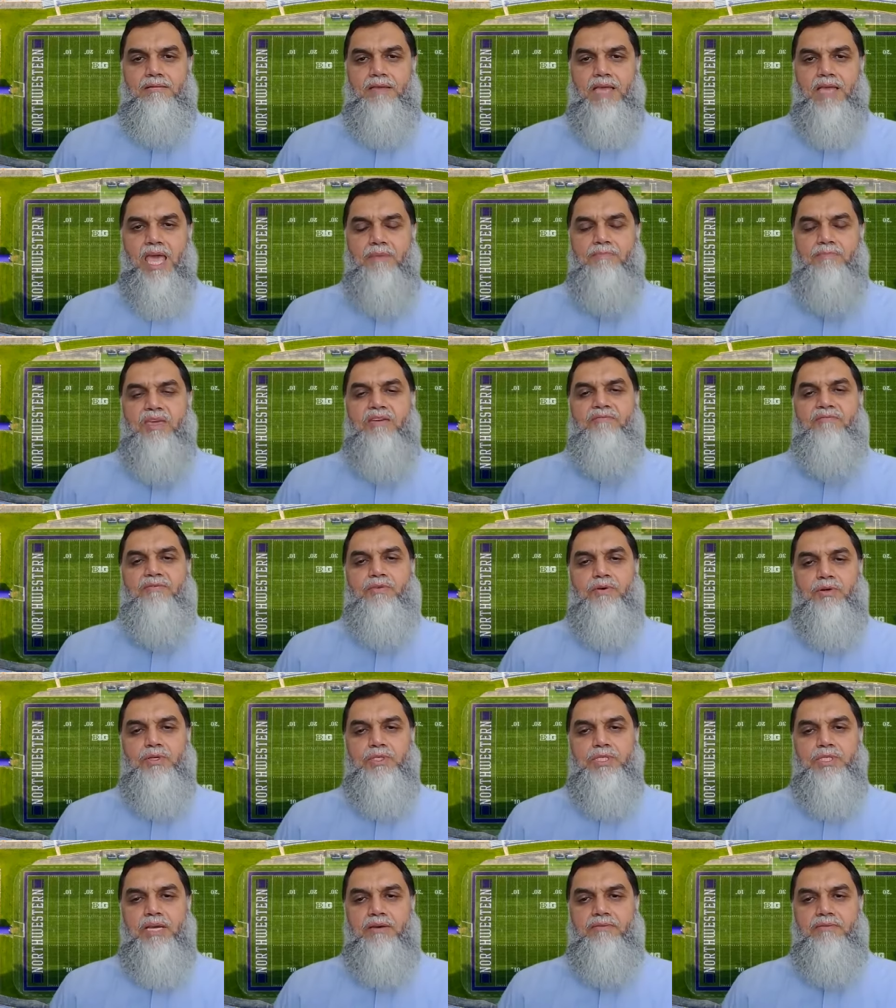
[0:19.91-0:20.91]
MEM
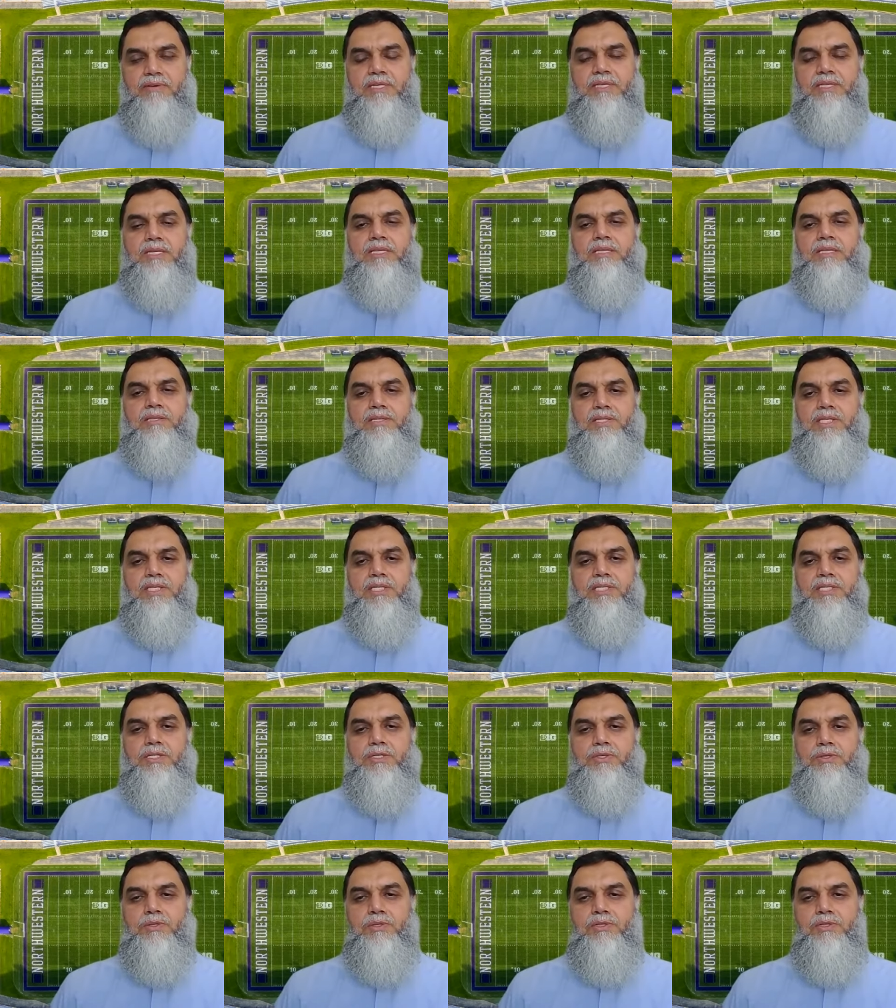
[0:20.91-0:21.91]
407,
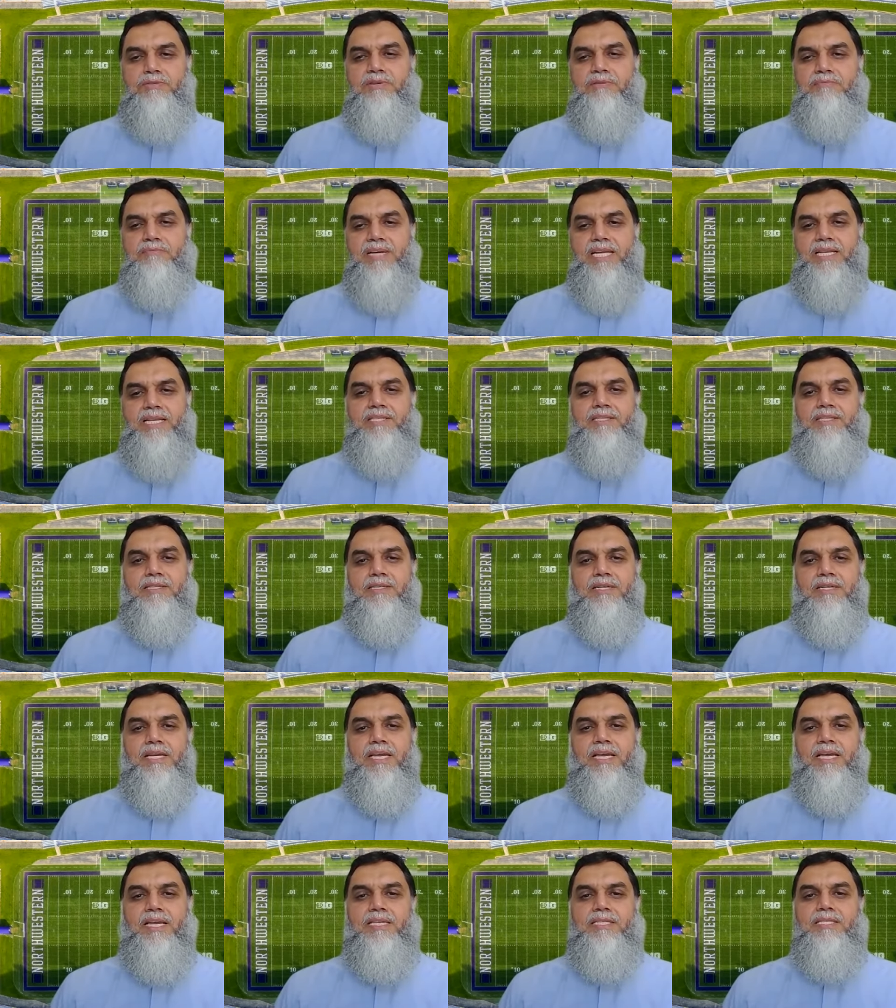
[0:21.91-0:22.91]
Decision Tools for Manager,
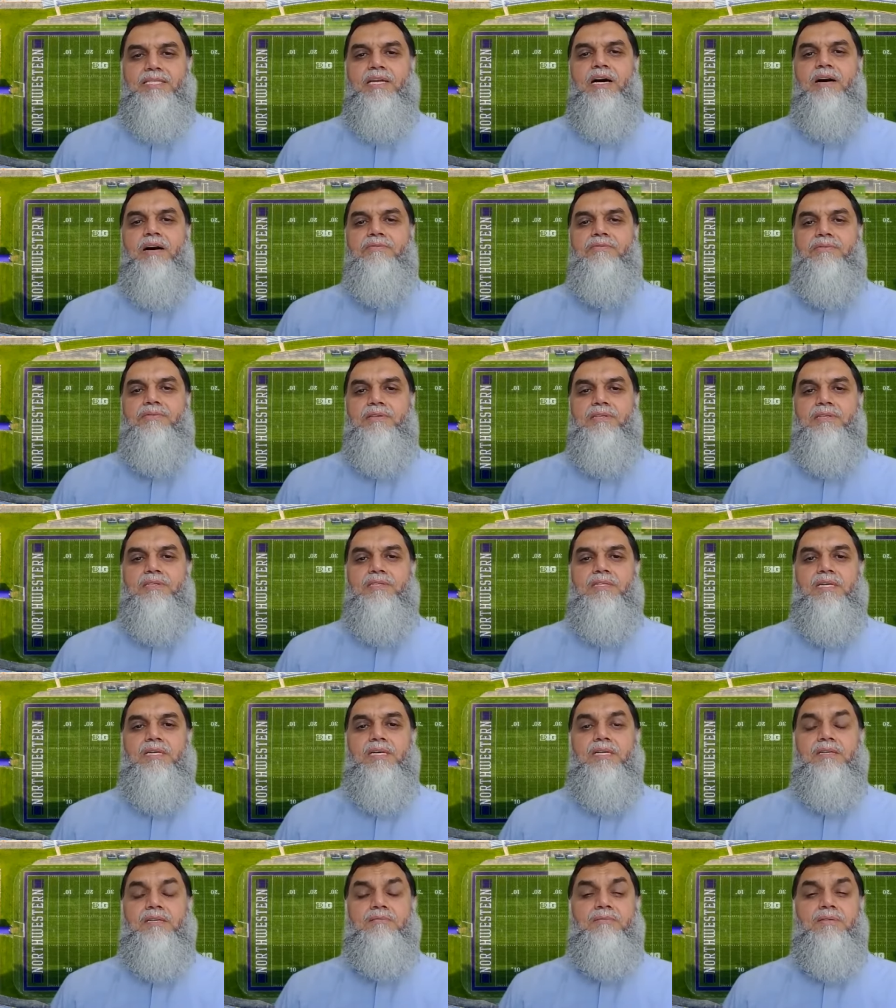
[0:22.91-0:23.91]
is offered
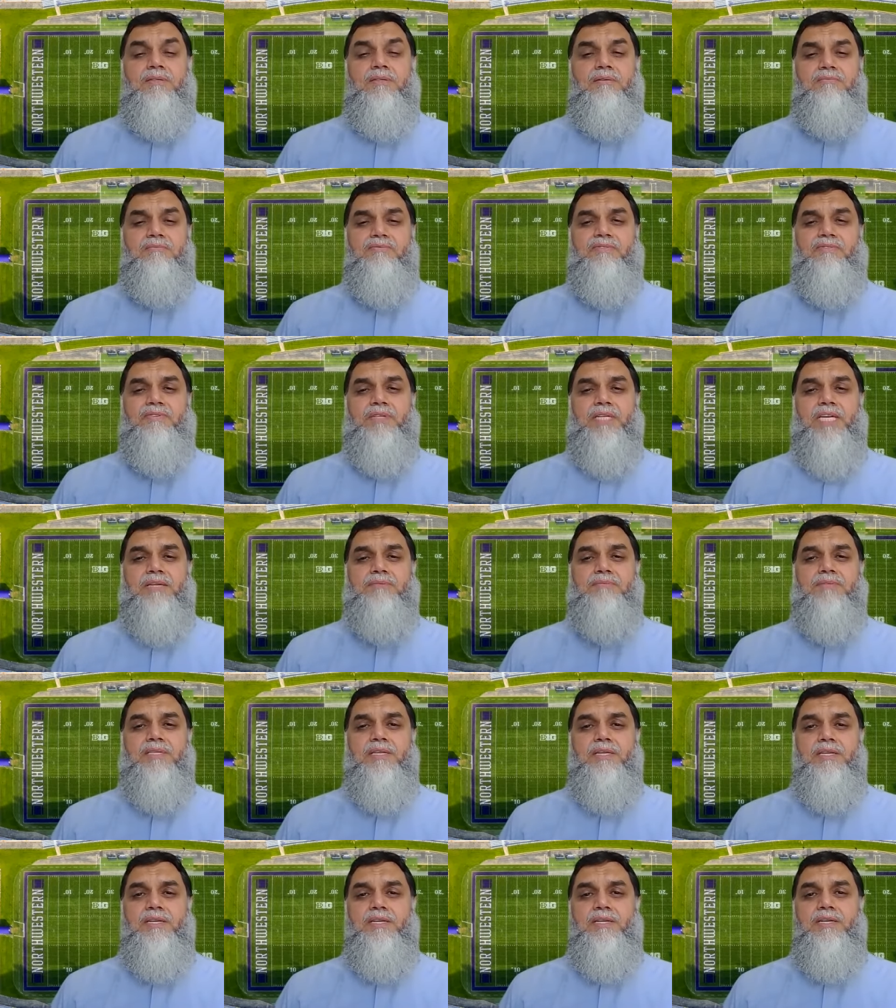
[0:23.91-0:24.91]
a few times
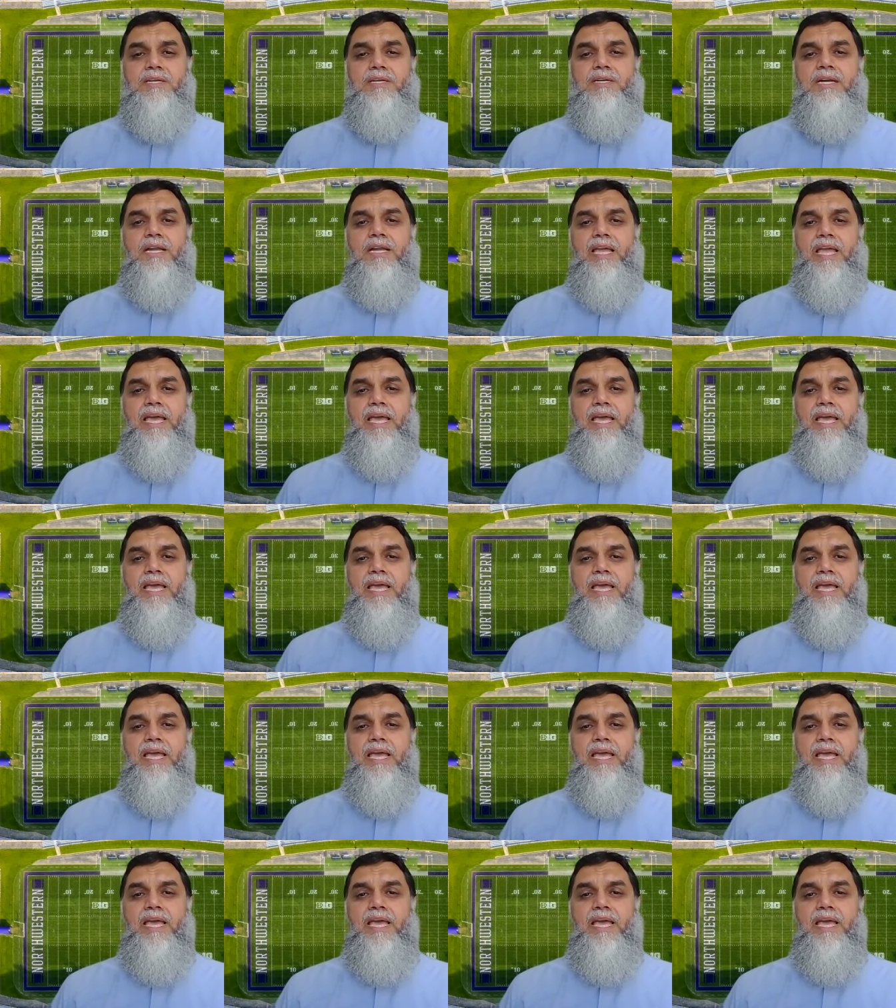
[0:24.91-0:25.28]
a year,